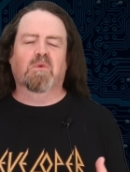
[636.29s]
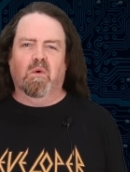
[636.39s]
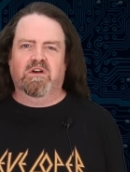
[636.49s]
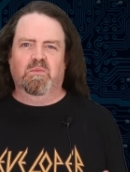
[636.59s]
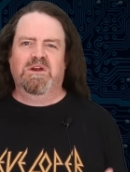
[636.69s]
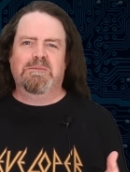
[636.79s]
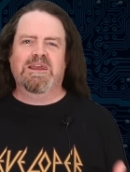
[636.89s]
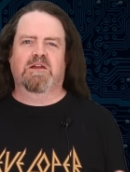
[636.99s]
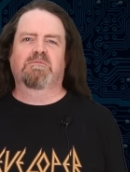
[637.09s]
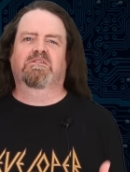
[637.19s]
to what we'd
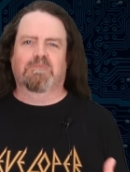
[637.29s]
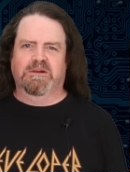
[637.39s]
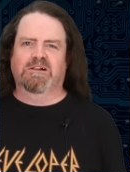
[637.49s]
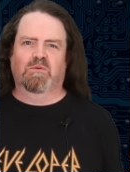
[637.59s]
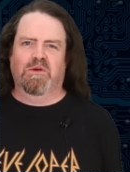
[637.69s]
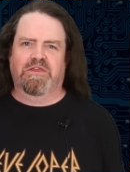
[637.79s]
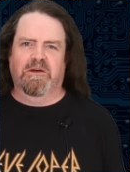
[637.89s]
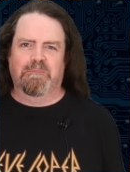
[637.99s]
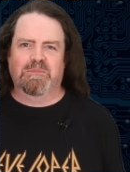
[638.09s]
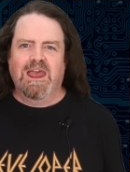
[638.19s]
be able to build with
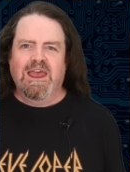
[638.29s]
them.